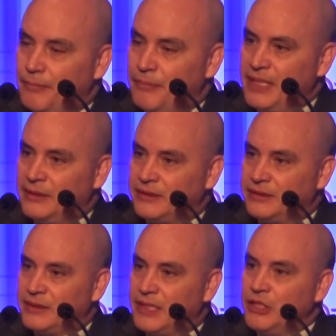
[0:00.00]

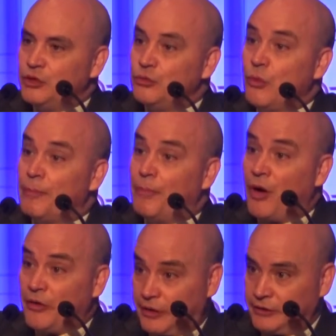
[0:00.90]
built into a
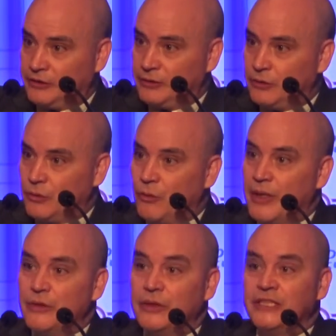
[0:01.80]
product,
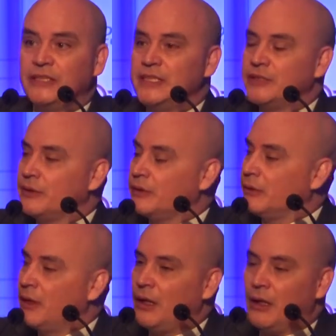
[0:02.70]
whether it is
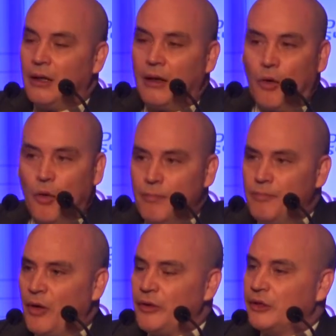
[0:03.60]
a home
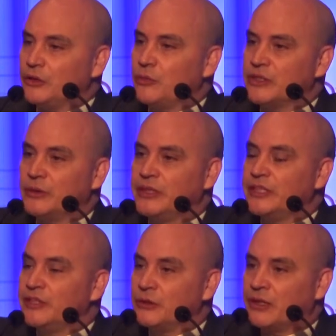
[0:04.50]
product, whether
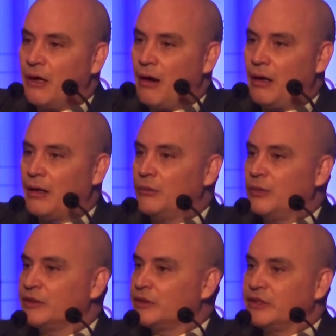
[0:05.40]
it is a car,
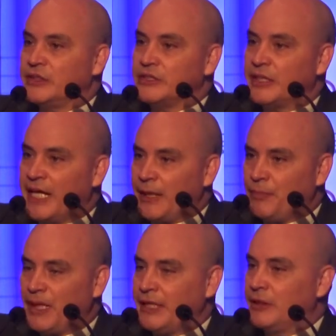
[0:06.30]
whether it is an
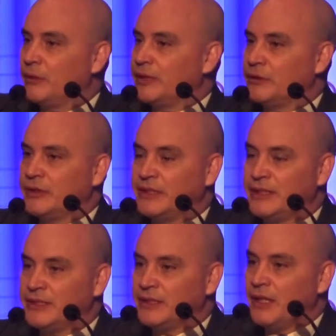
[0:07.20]
airplane, or whether it
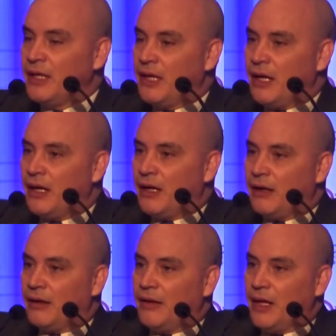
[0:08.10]
is
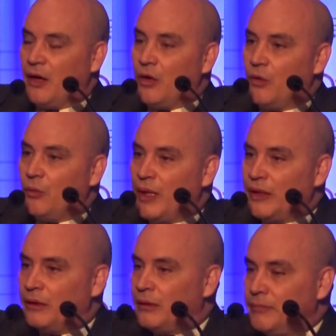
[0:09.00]

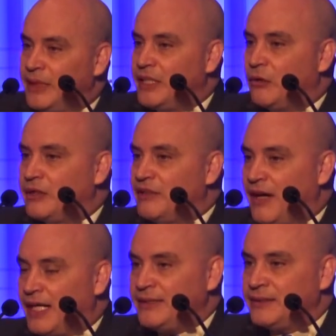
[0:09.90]
a medical
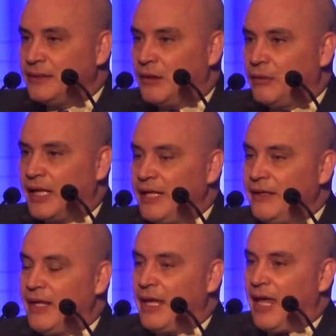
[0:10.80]
device, okay?
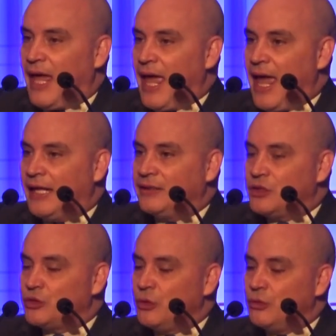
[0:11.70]

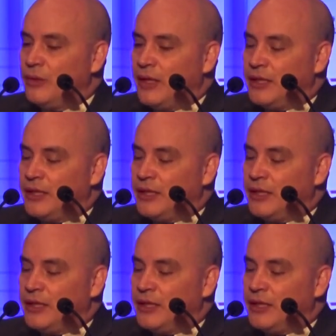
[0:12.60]
And so